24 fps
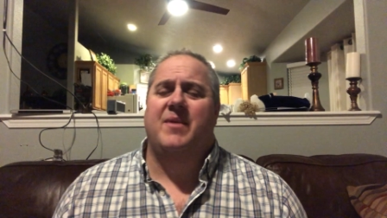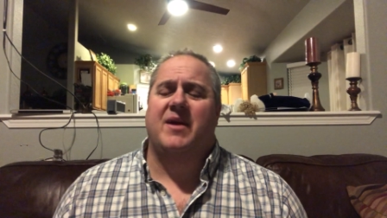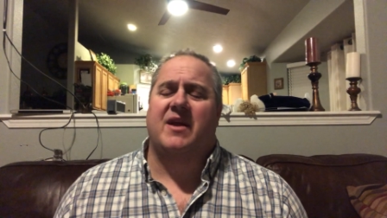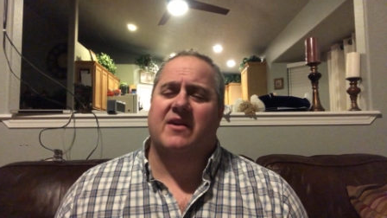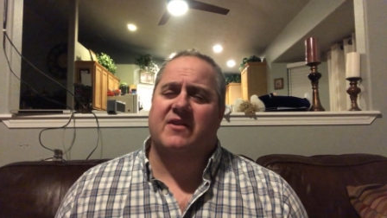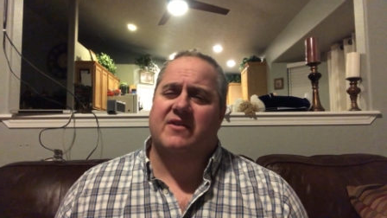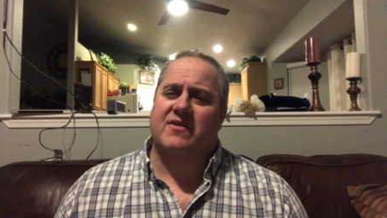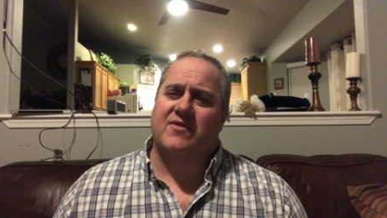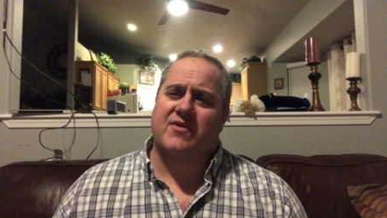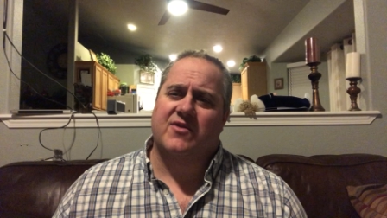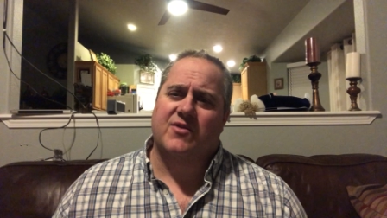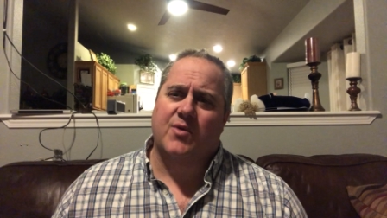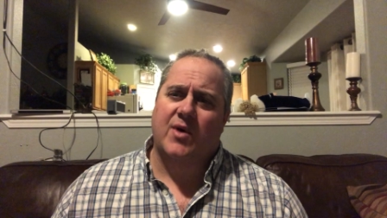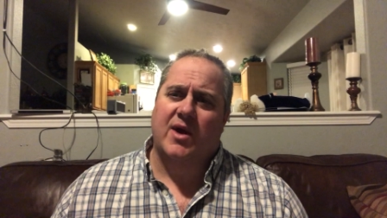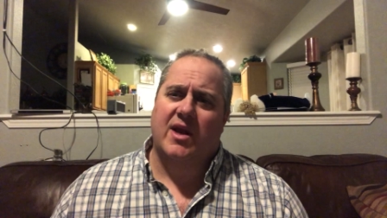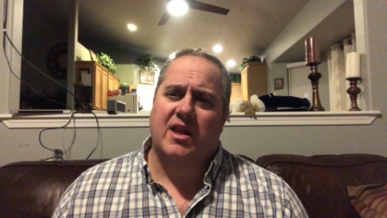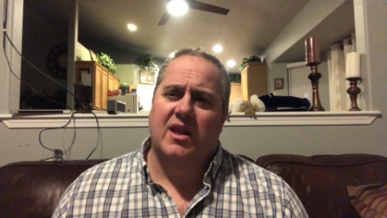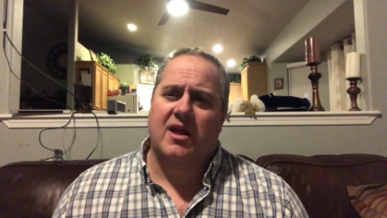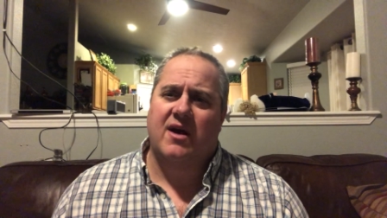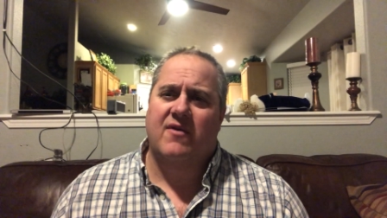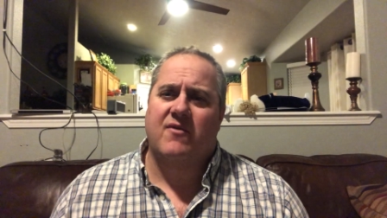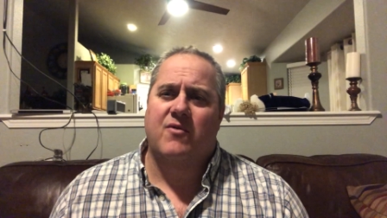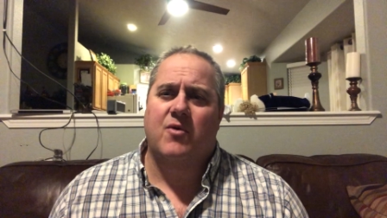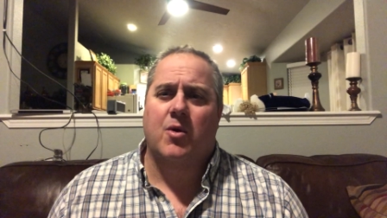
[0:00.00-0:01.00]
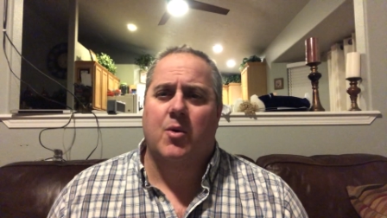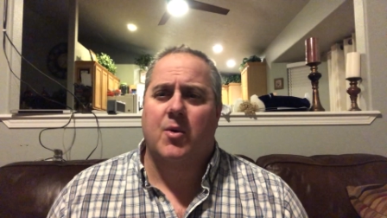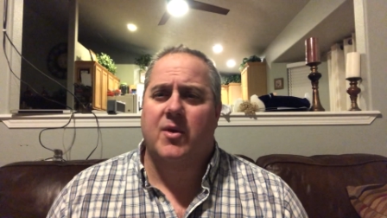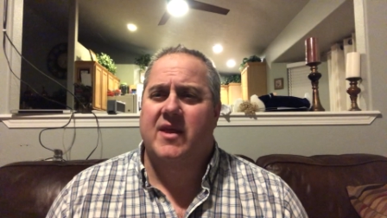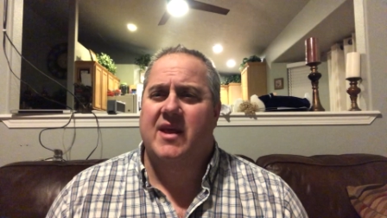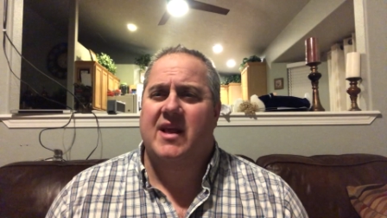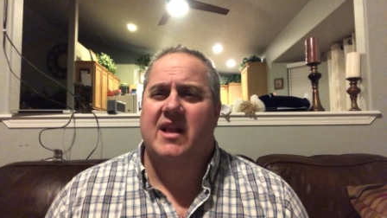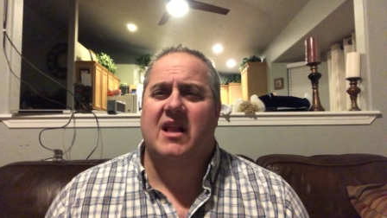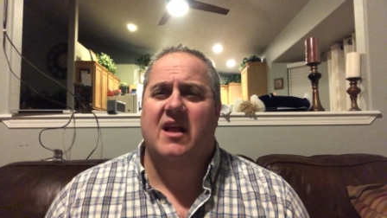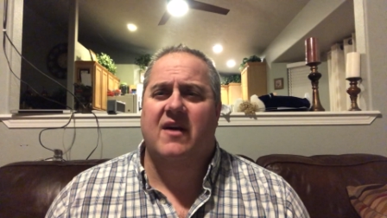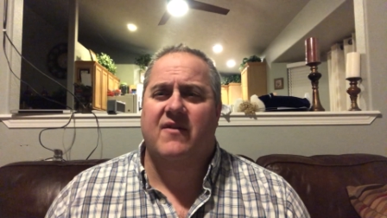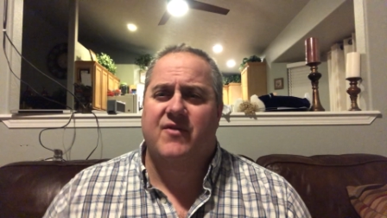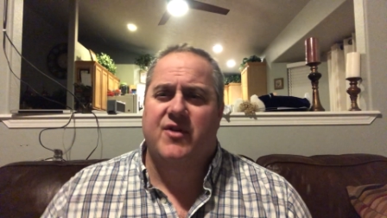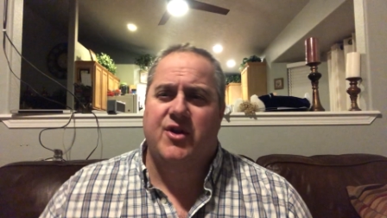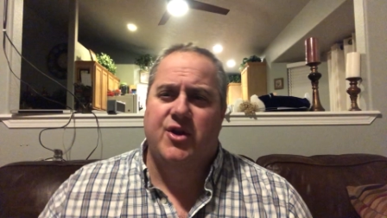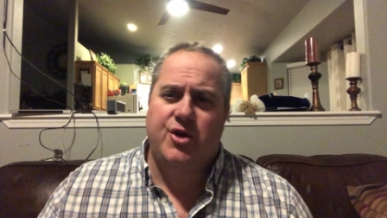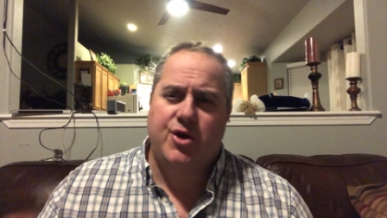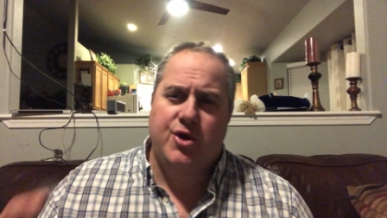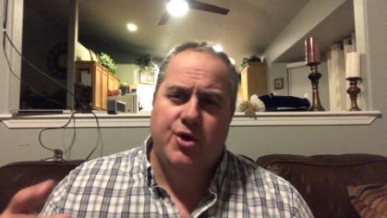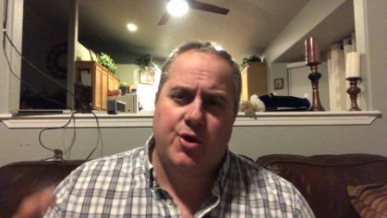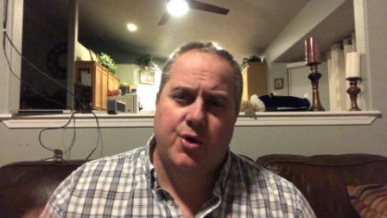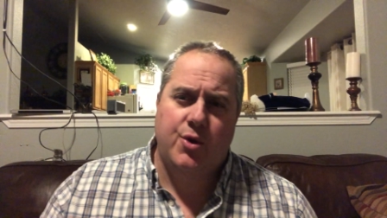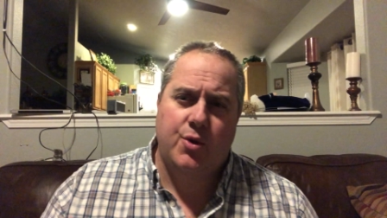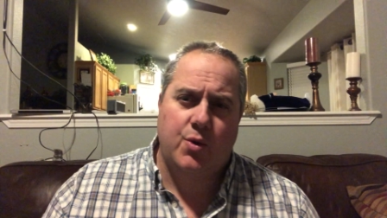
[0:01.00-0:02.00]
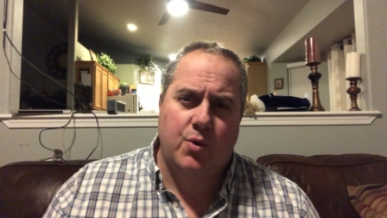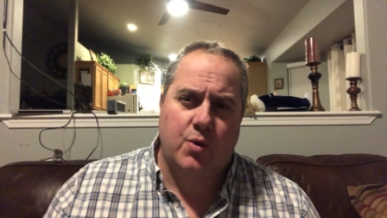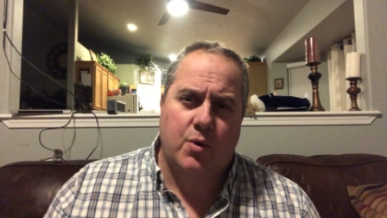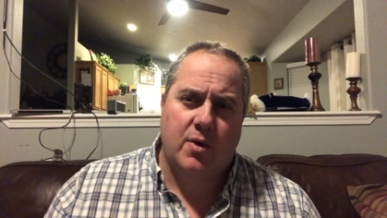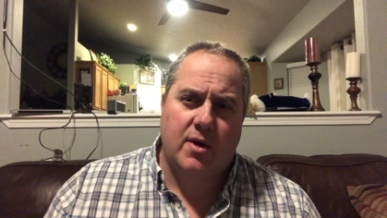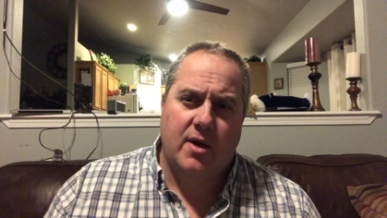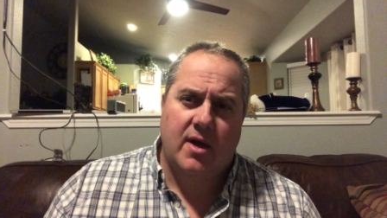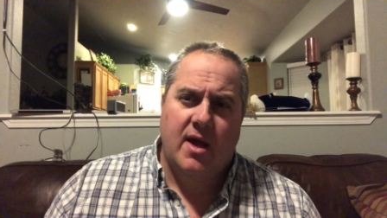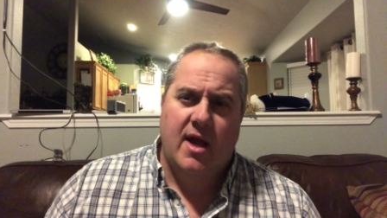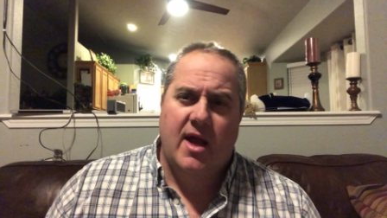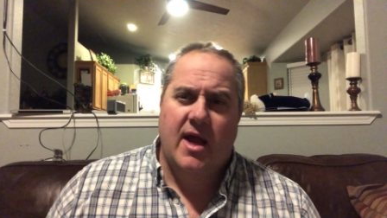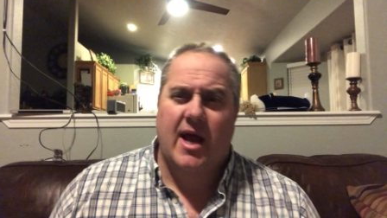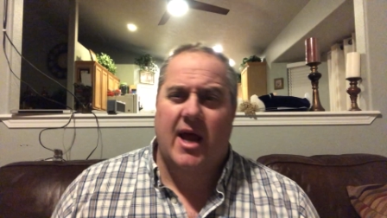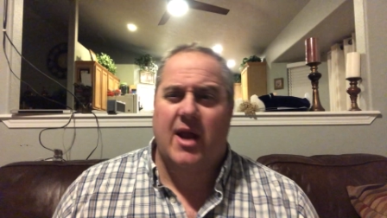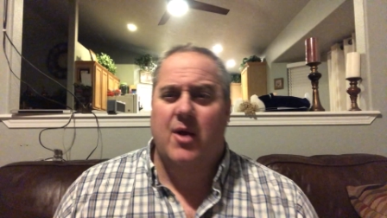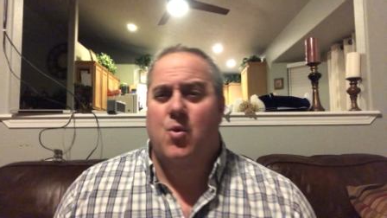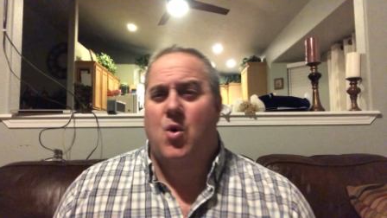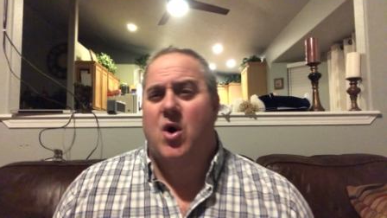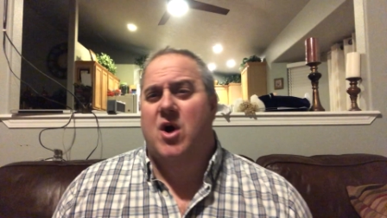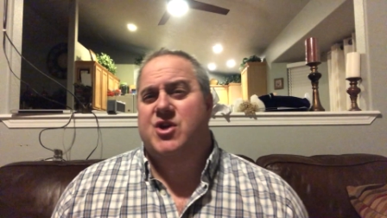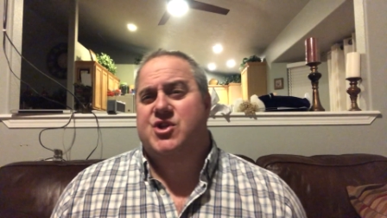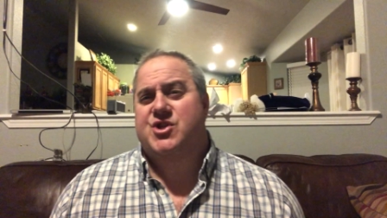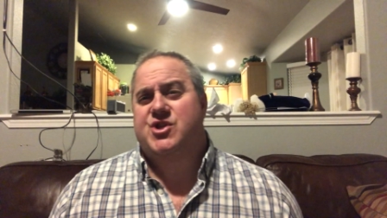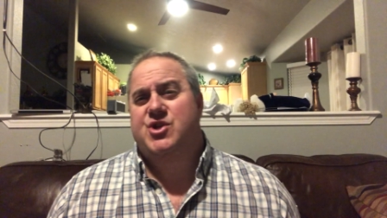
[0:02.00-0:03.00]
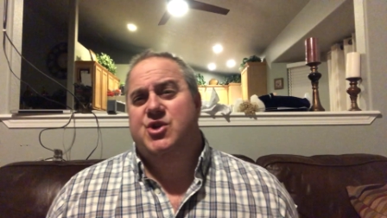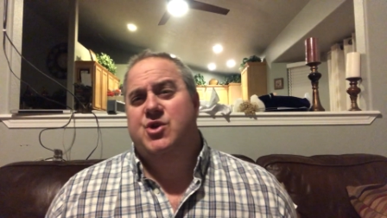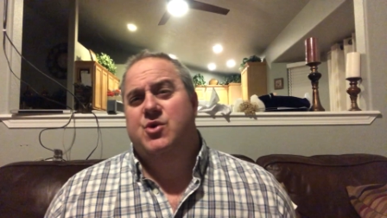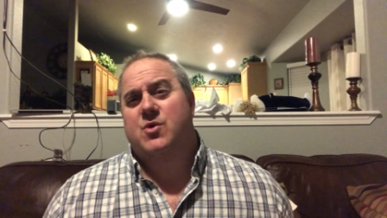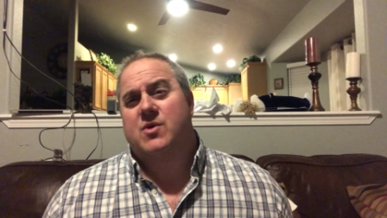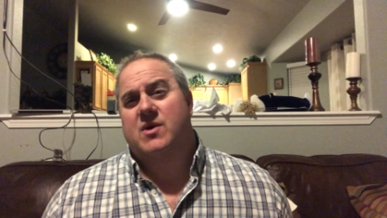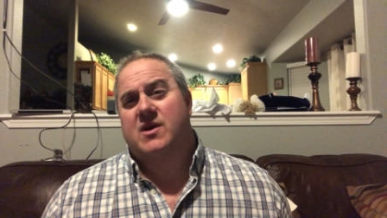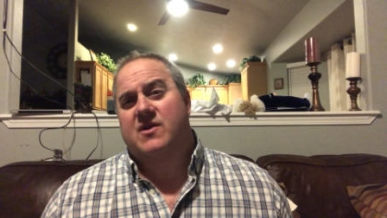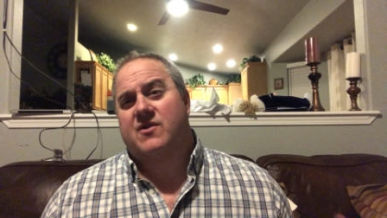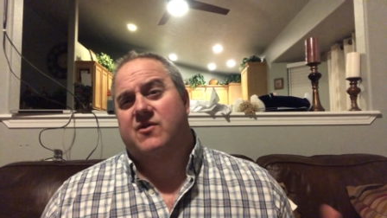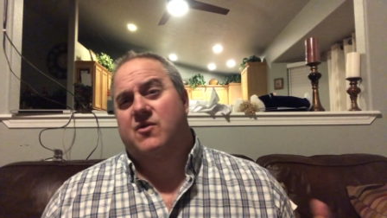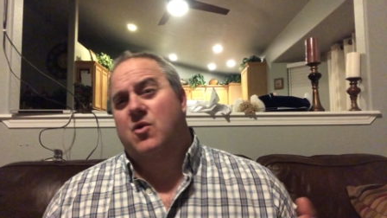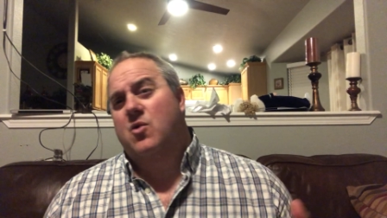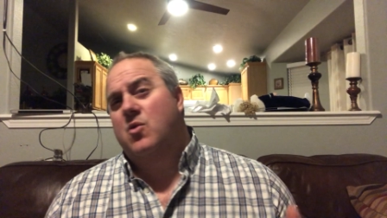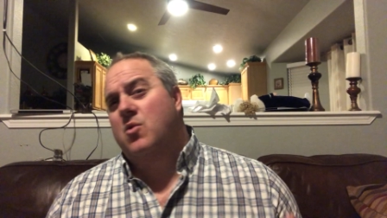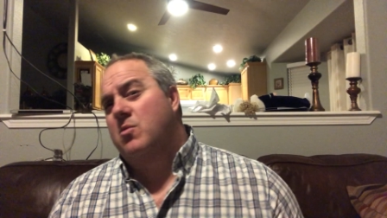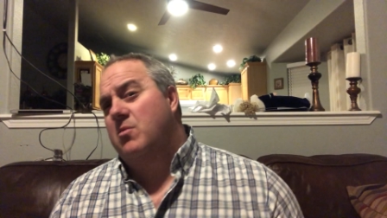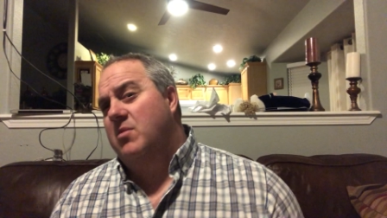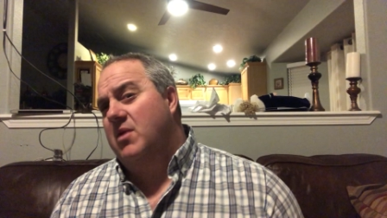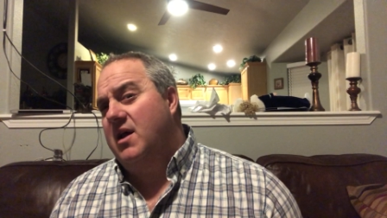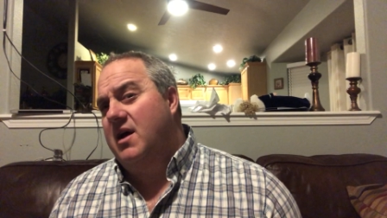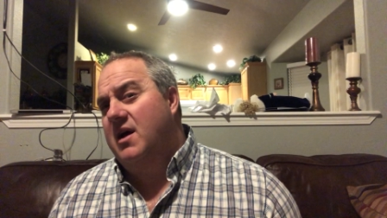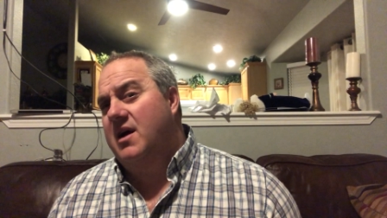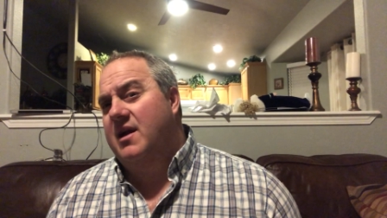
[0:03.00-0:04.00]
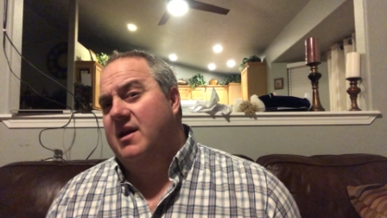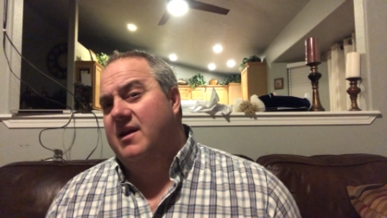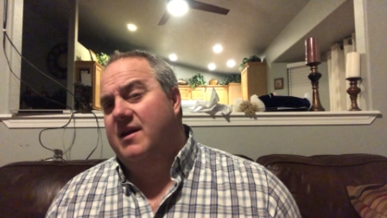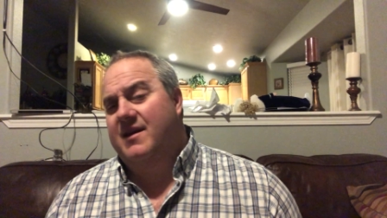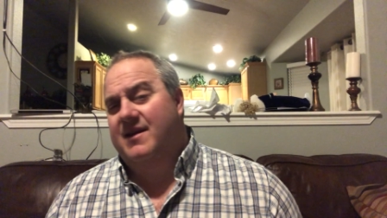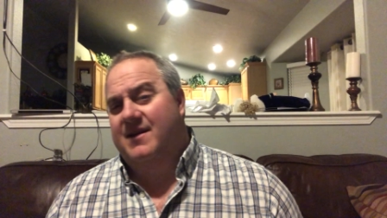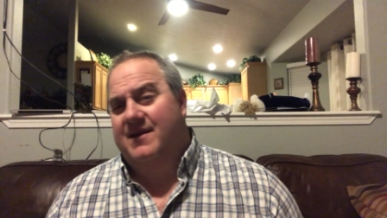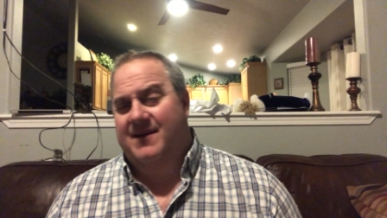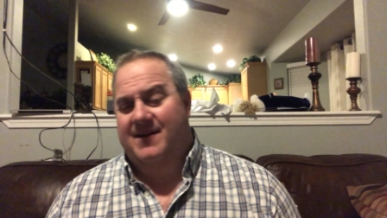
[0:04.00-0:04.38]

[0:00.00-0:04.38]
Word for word: because of his great love wherewith he loved you and washed you in his own blood.